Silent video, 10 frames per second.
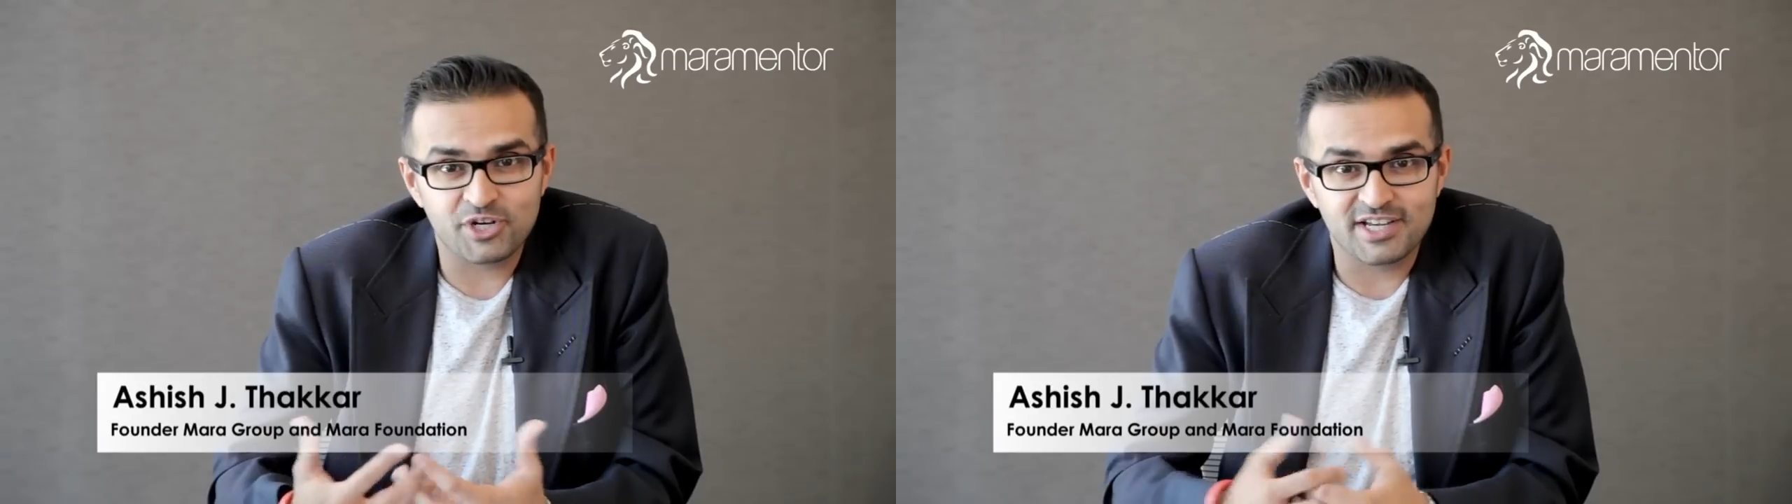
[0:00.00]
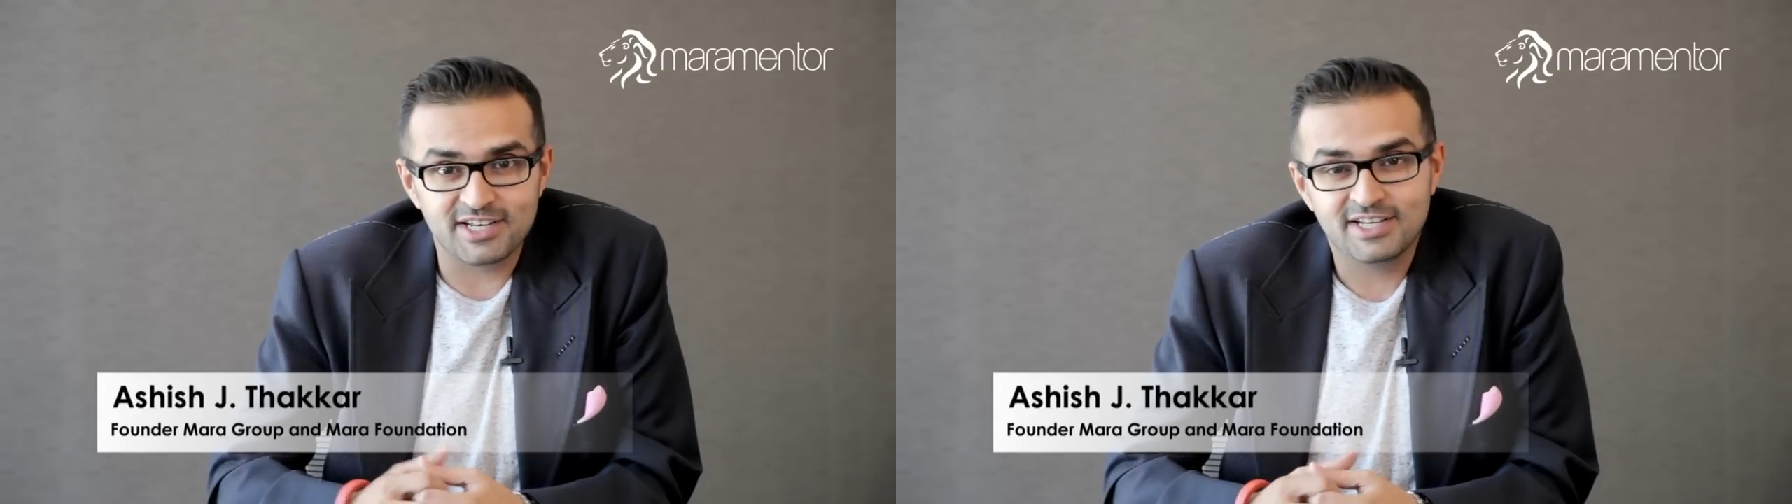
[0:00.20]

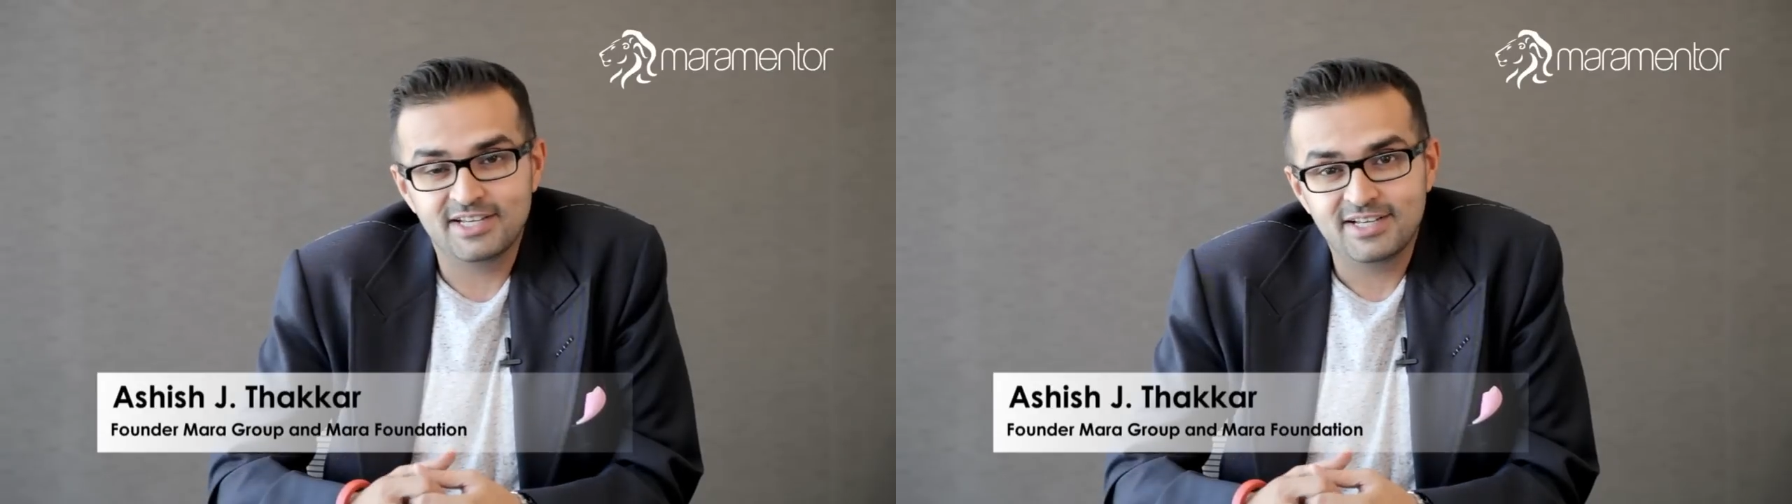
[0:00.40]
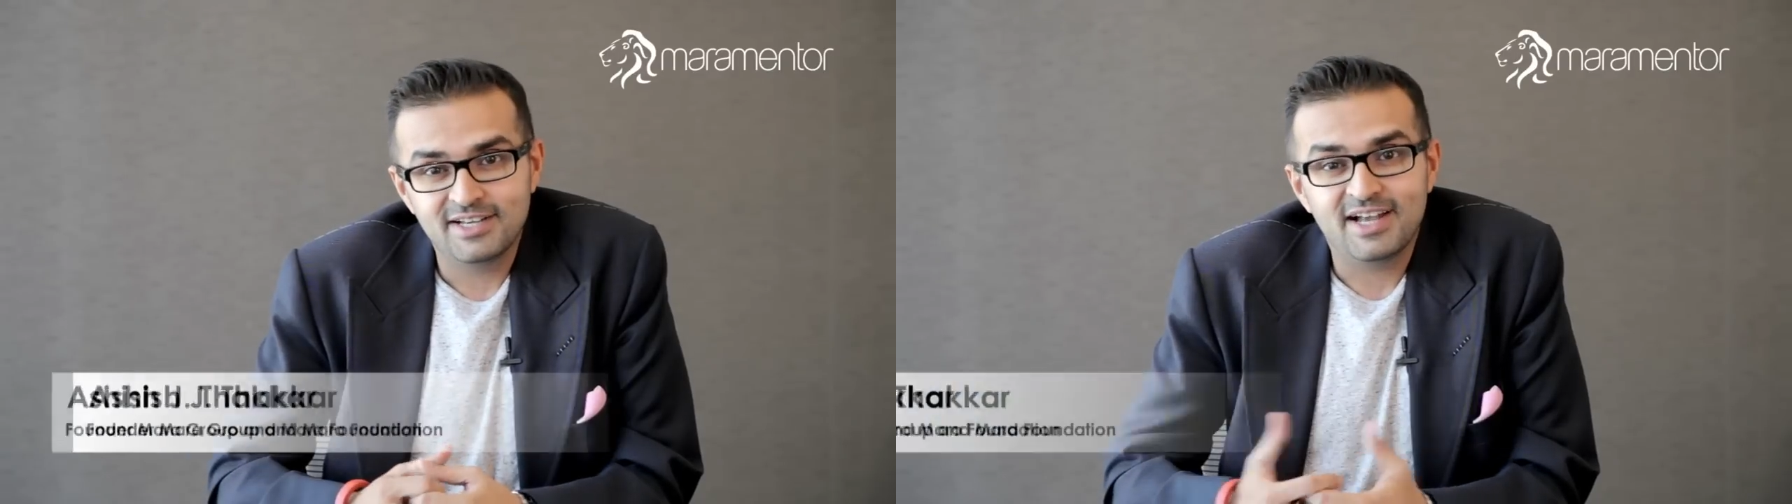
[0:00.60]
it,
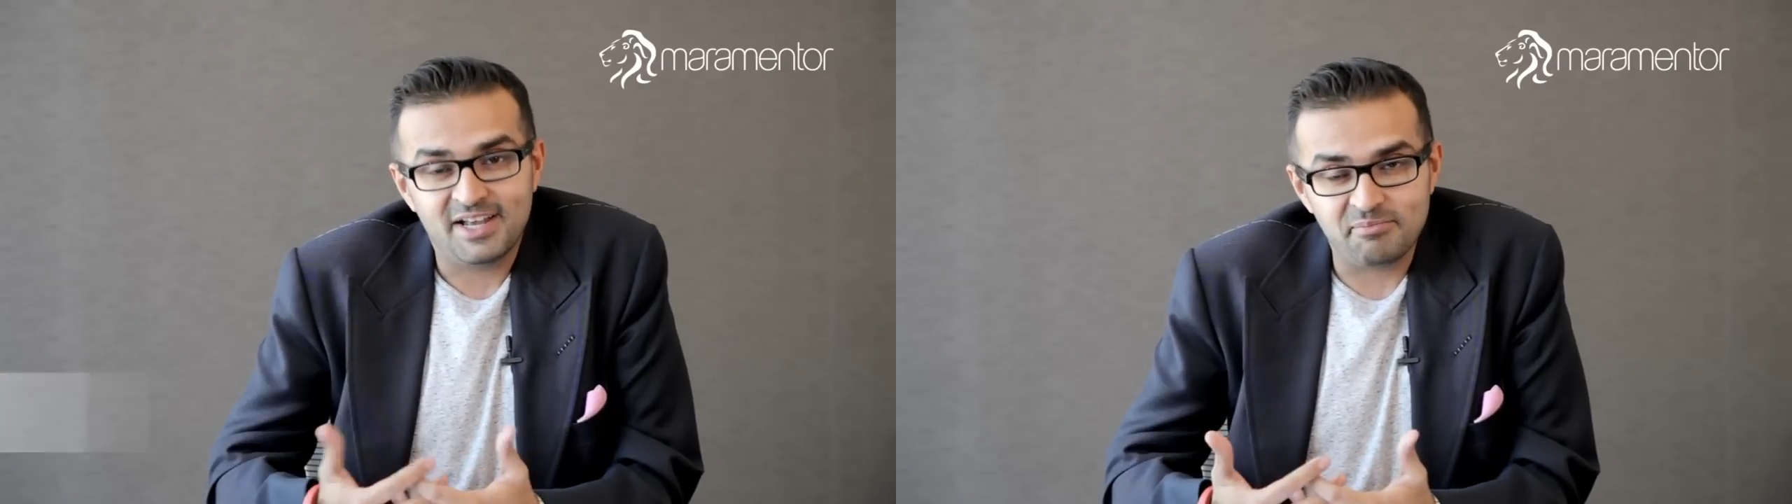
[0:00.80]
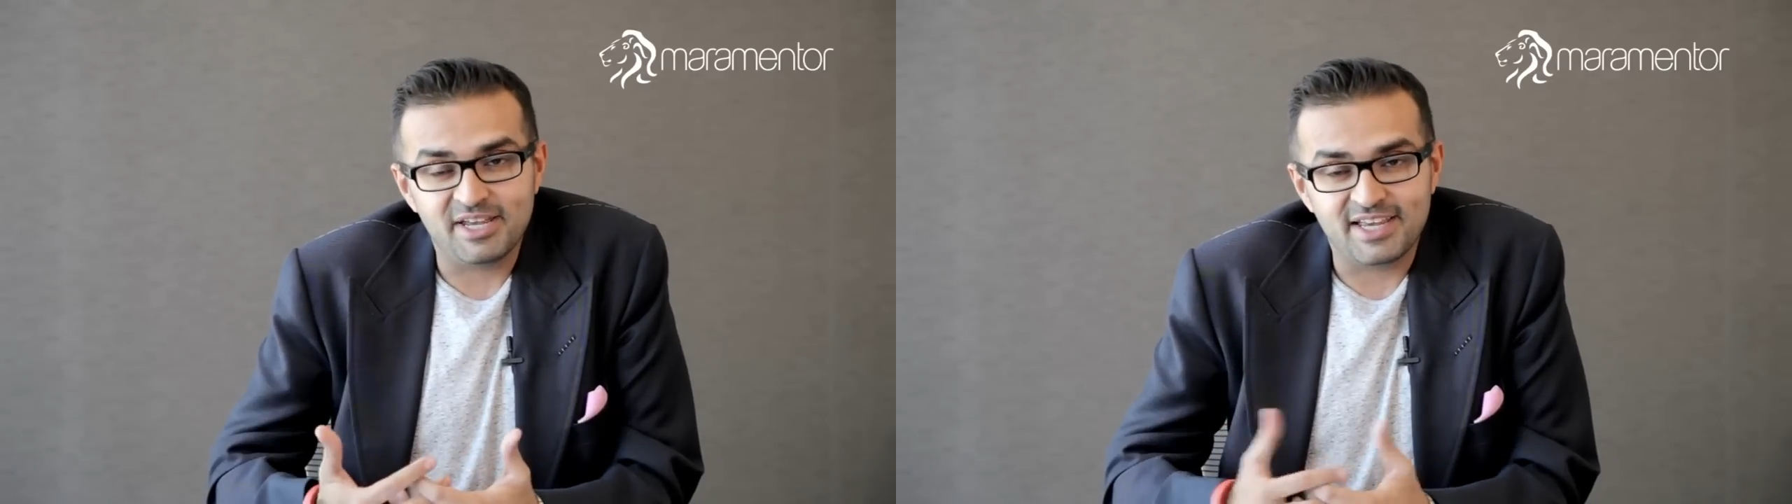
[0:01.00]

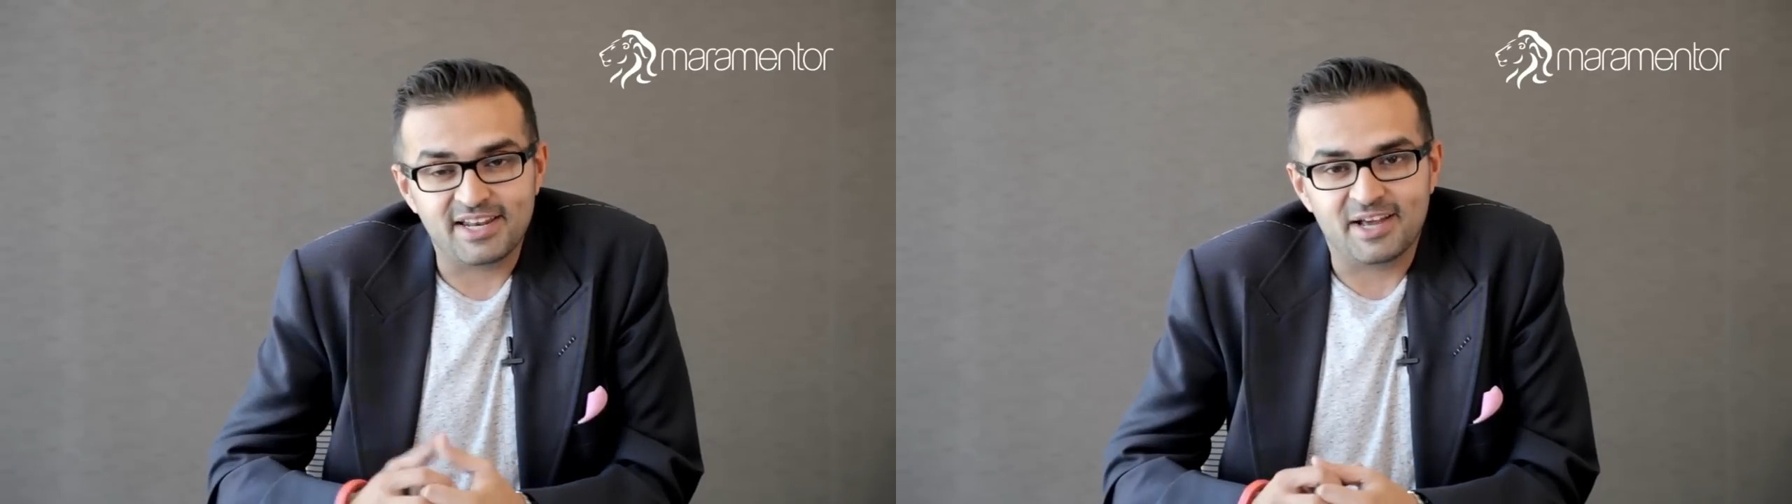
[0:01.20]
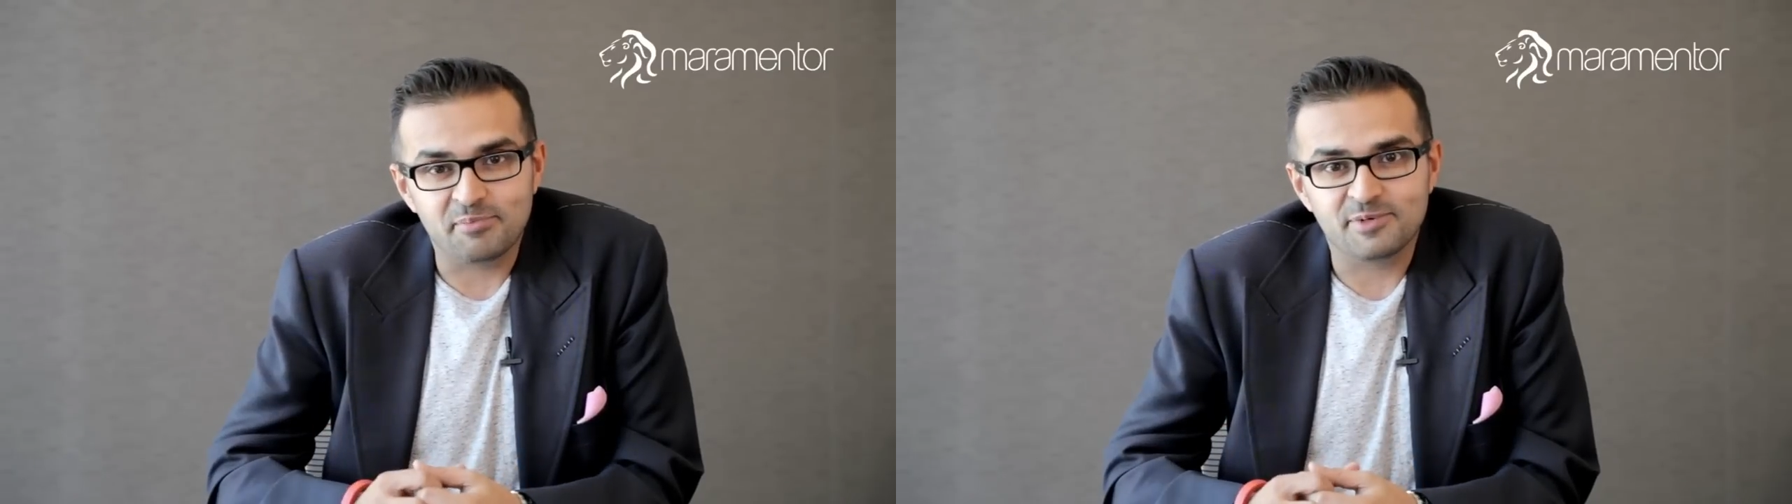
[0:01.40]
and make
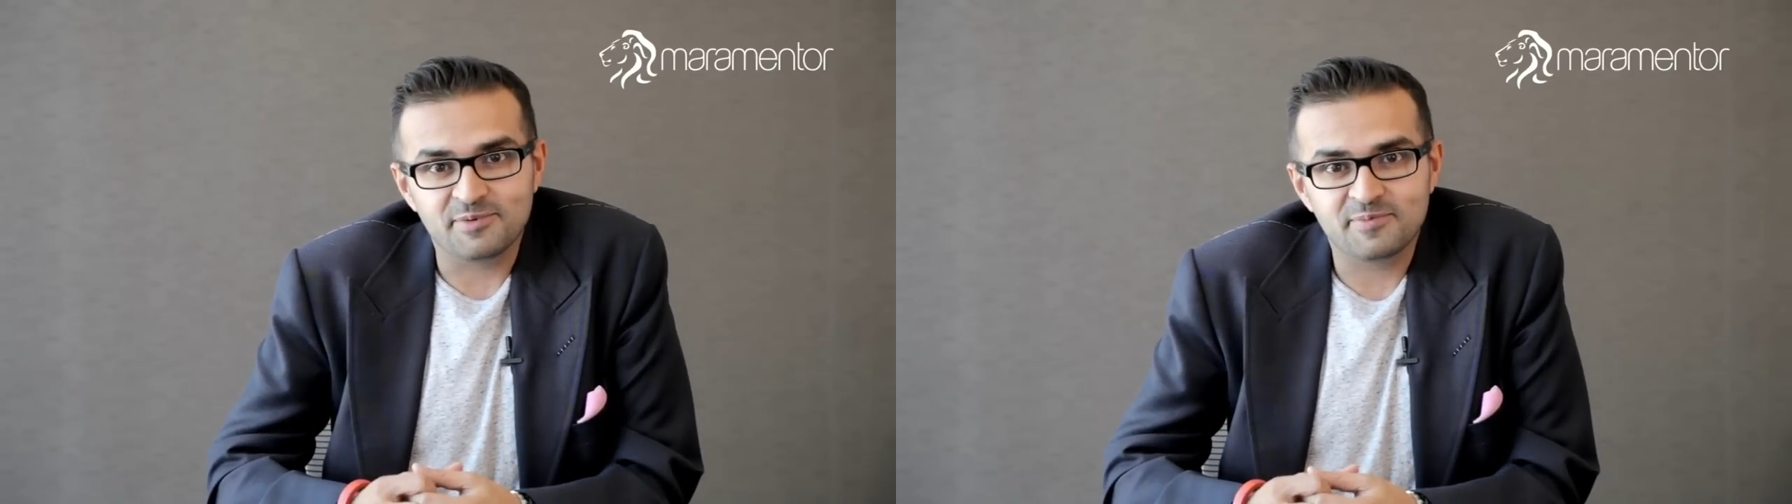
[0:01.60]
it happen.